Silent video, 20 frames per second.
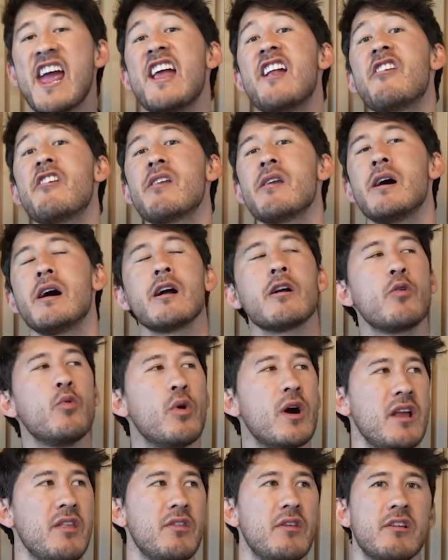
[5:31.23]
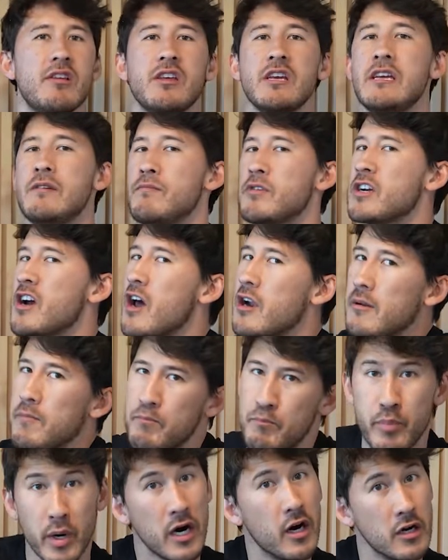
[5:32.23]
It's not quite the same kind
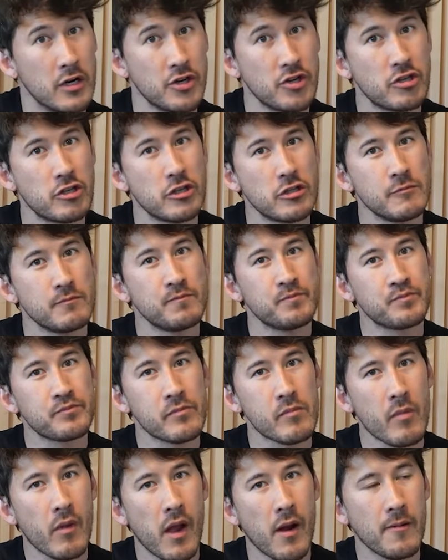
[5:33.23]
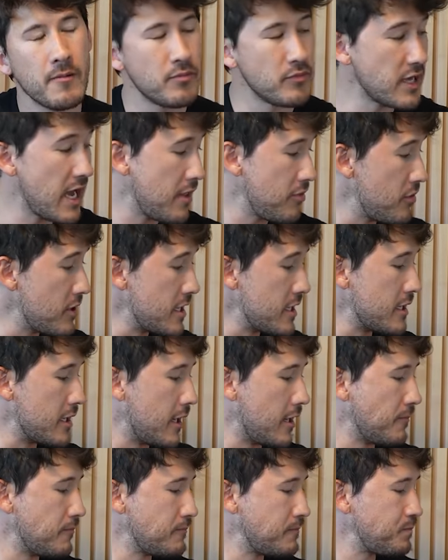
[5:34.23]
of punch that
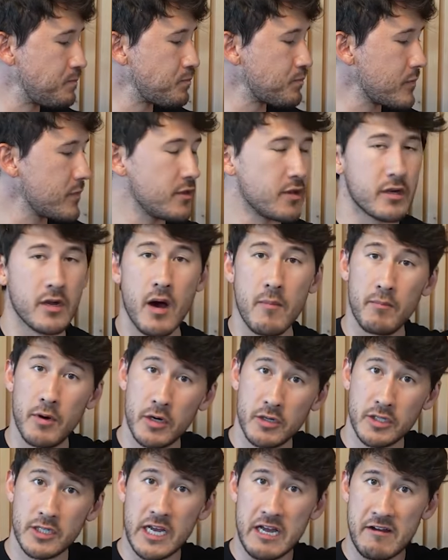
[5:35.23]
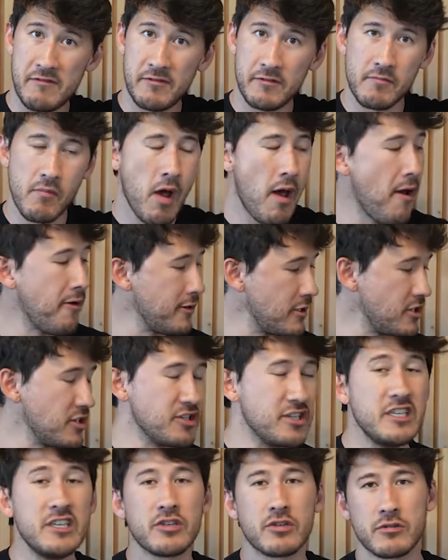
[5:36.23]
the gumballs have,
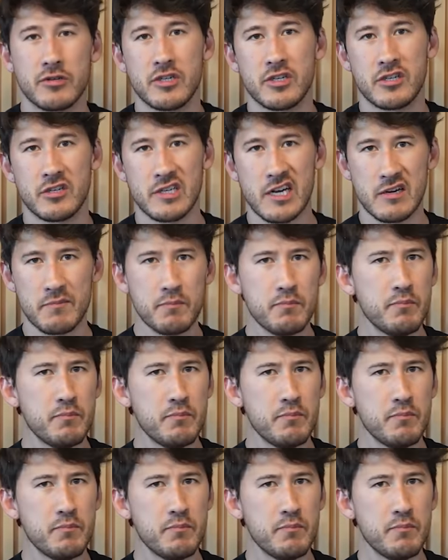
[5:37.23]
because these are just like